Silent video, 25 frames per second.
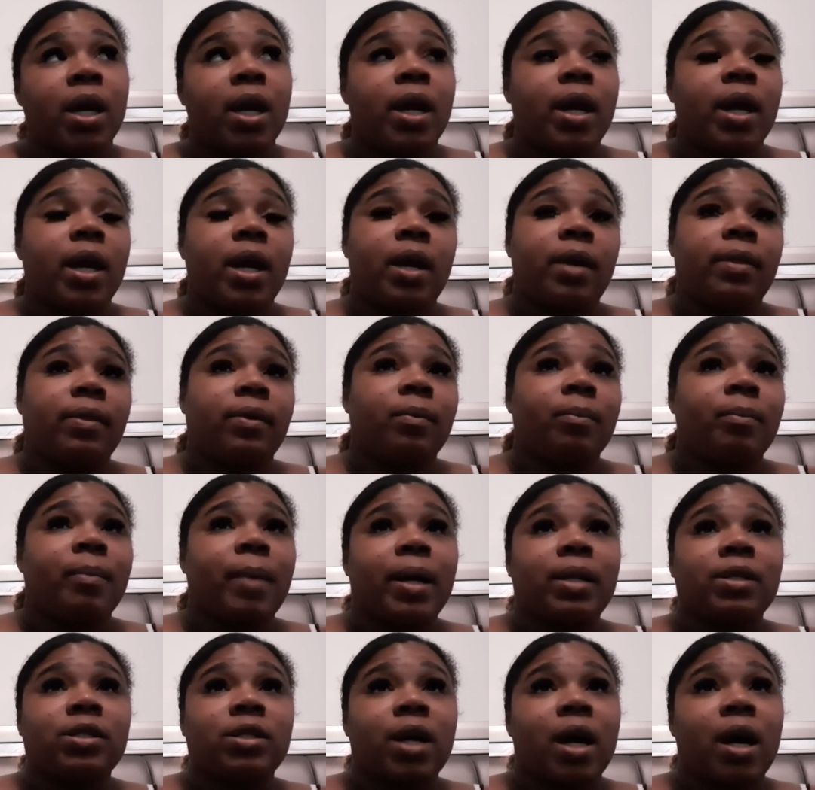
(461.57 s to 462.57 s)
and
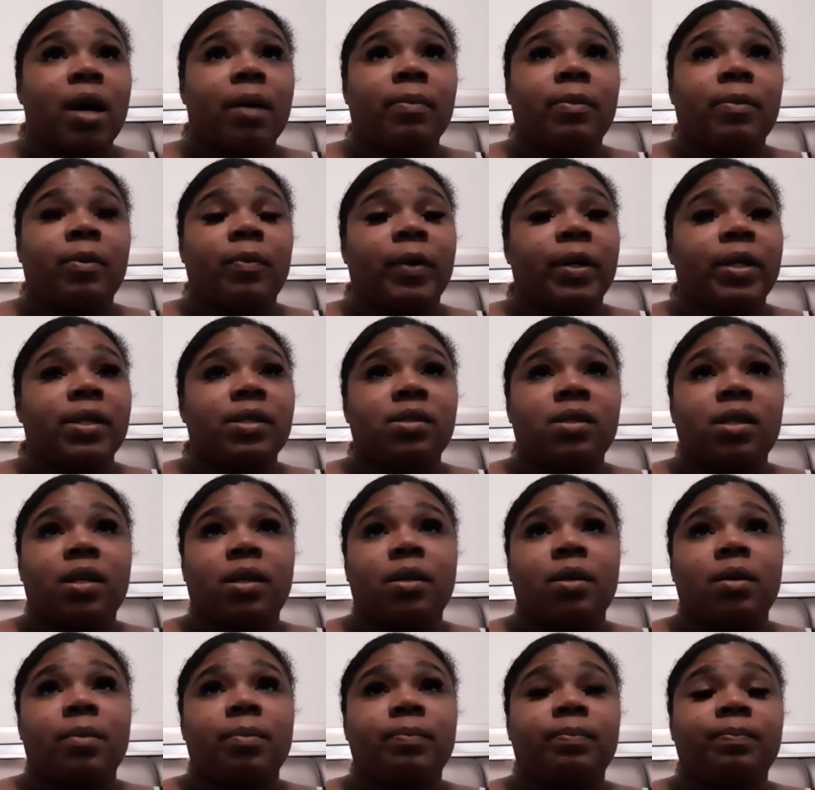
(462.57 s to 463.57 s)
my job, the way it's set
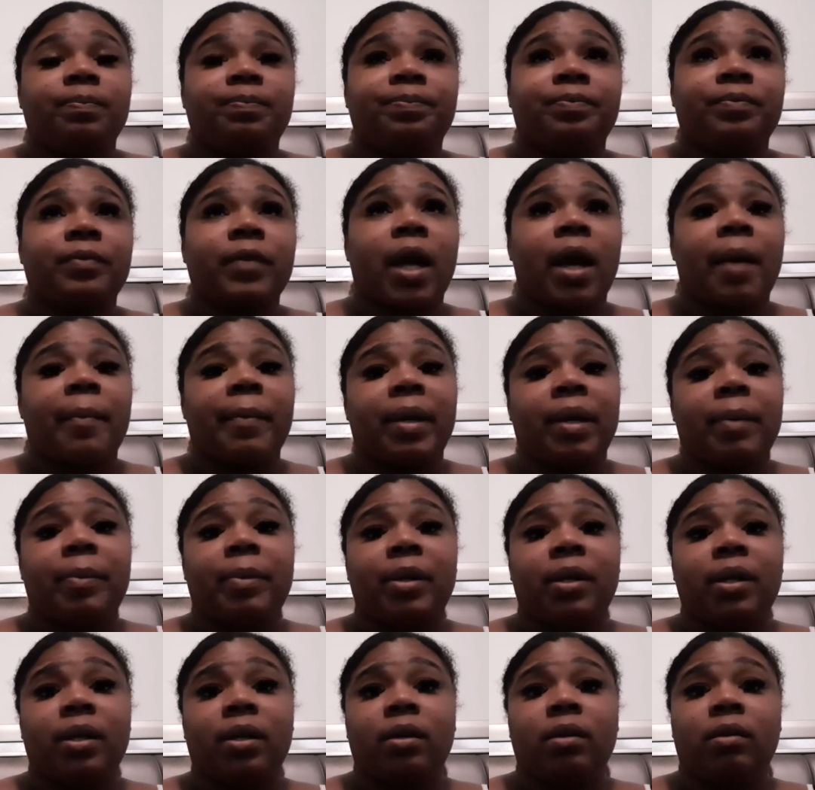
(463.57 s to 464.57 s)
up, I may
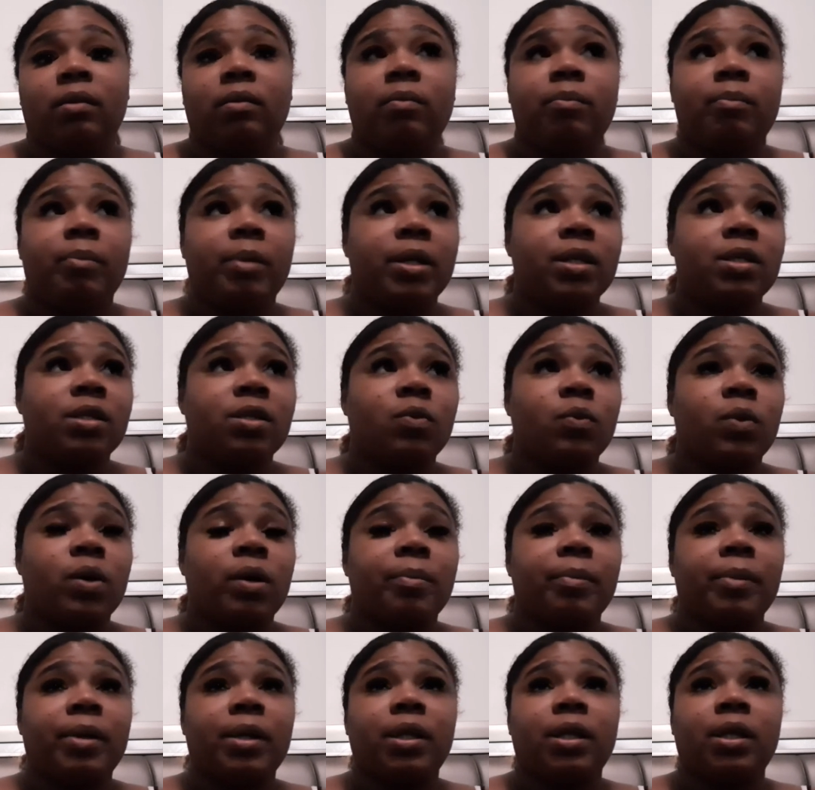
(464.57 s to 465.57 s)
be busy
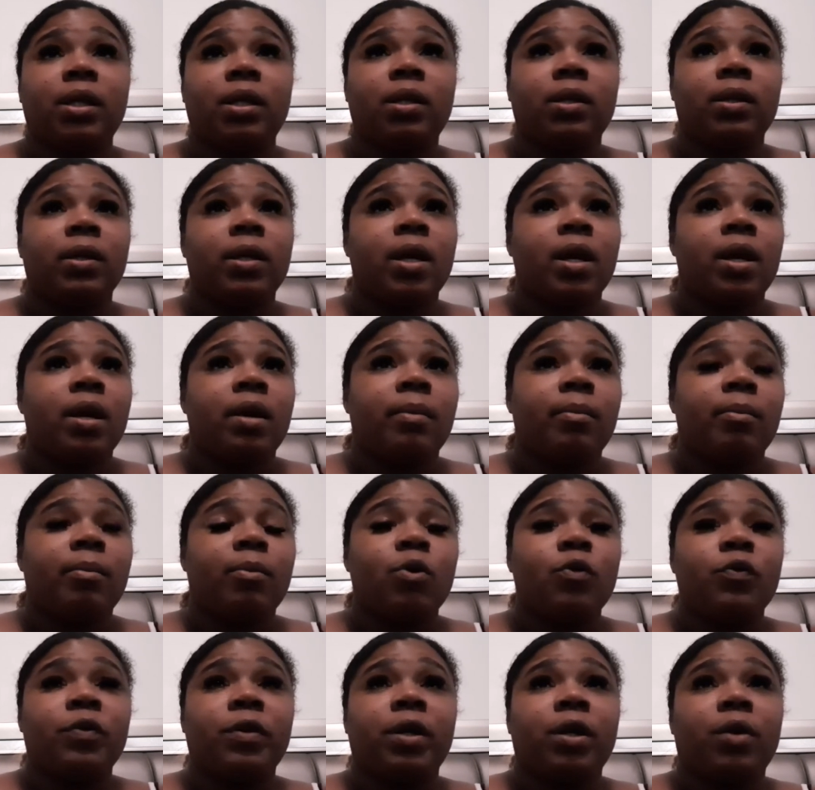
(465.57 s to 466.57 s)
one minute
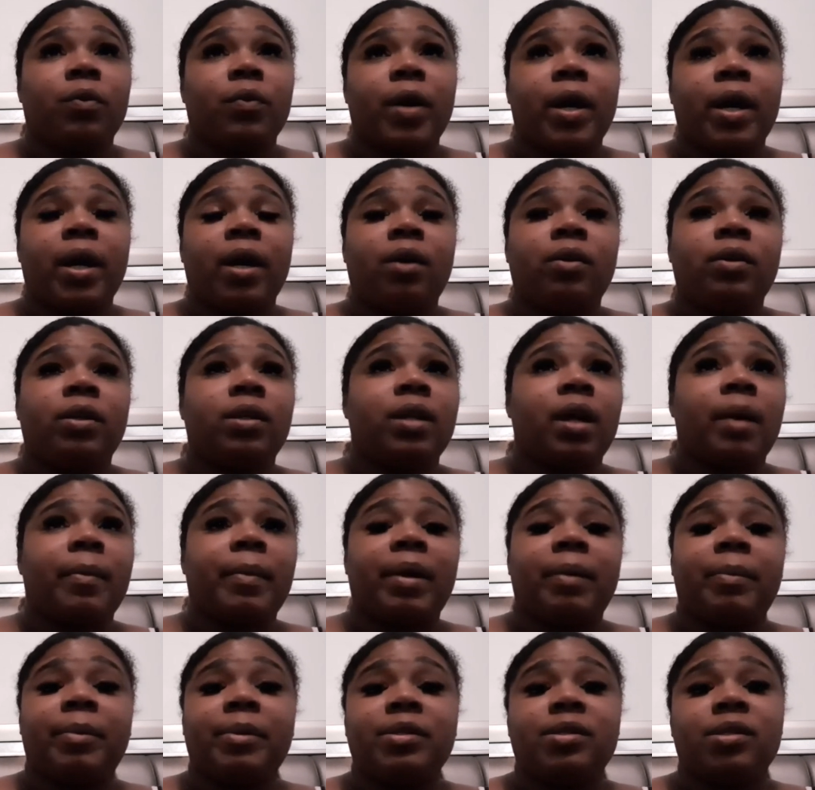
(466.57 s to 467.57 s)
moving around and I
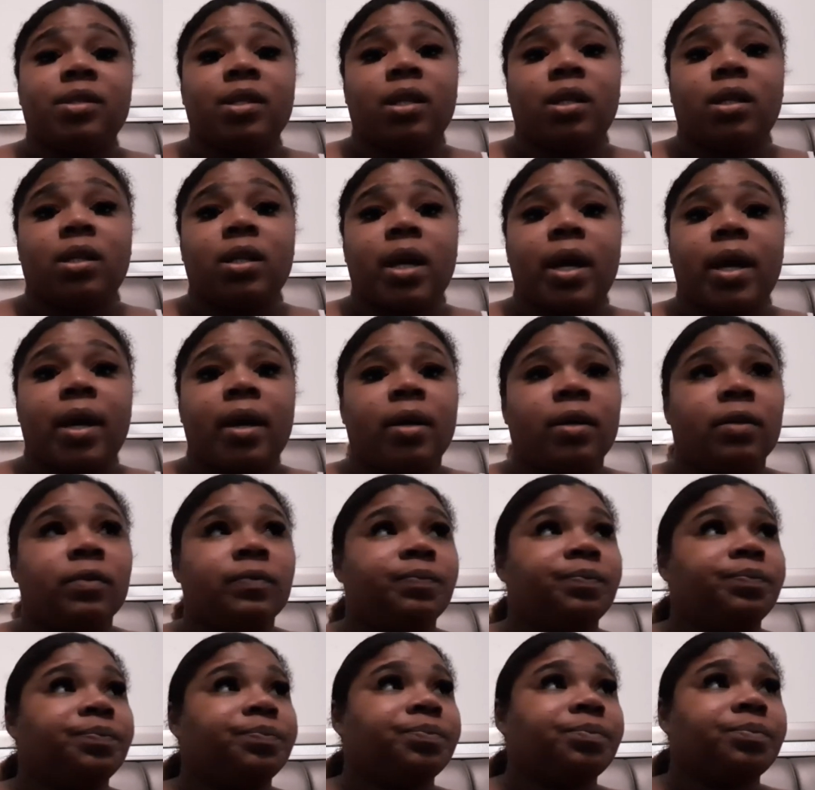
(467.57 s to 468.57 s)
may be sitting down
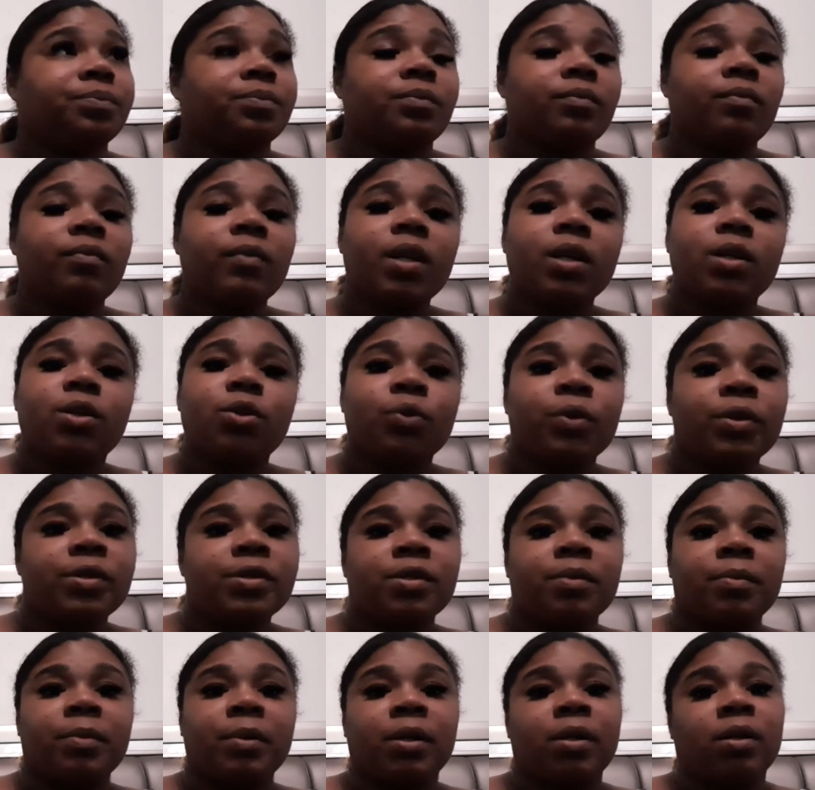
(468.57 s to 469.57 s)
doing
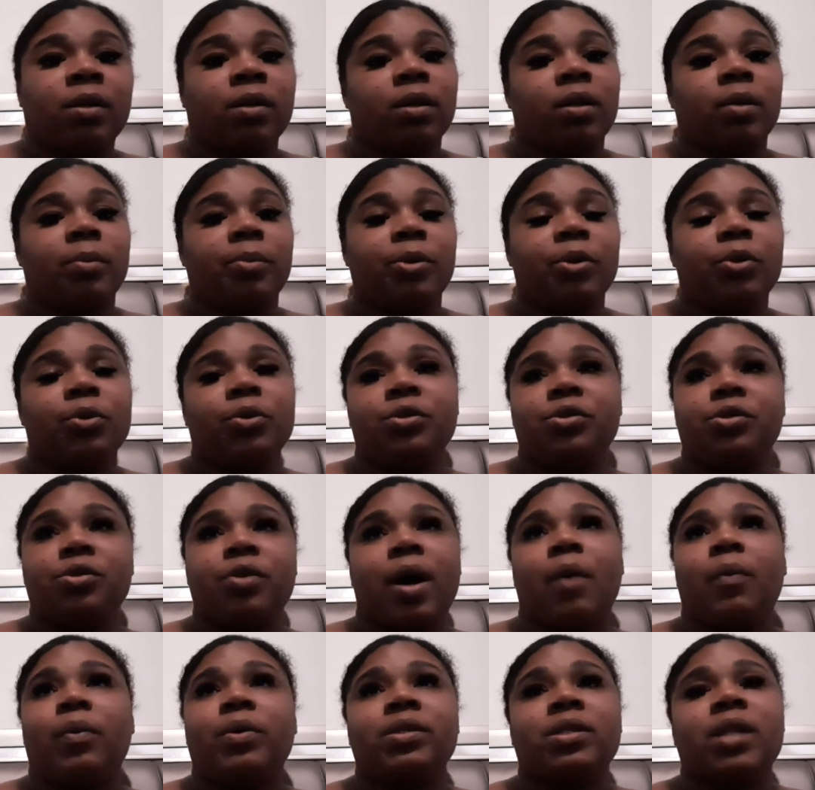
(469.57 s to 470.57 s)
something on the computer, so
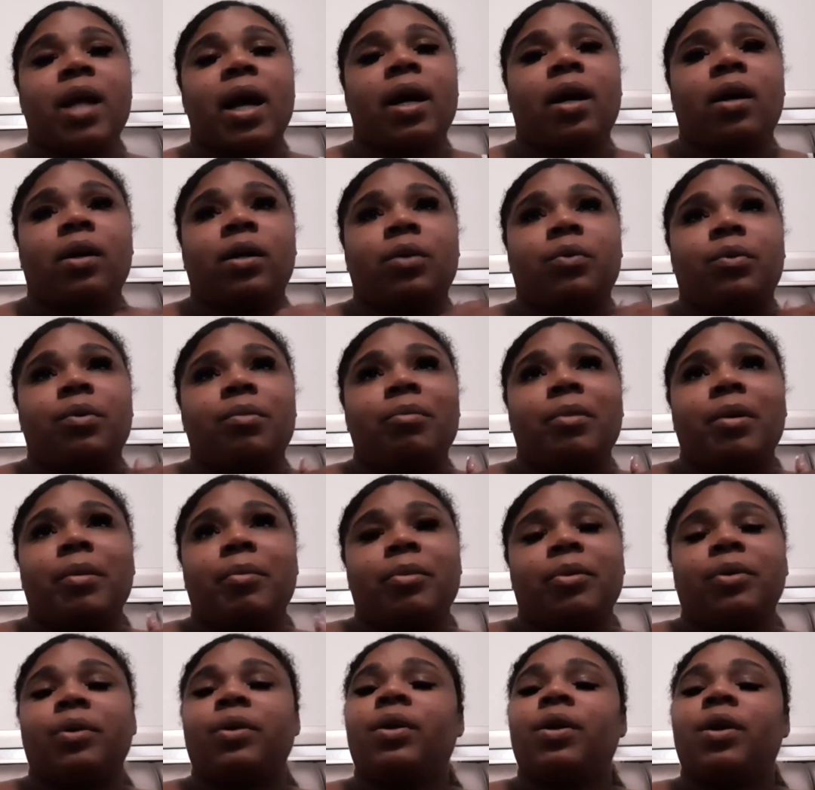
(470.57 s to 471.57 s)
I was not going to remember.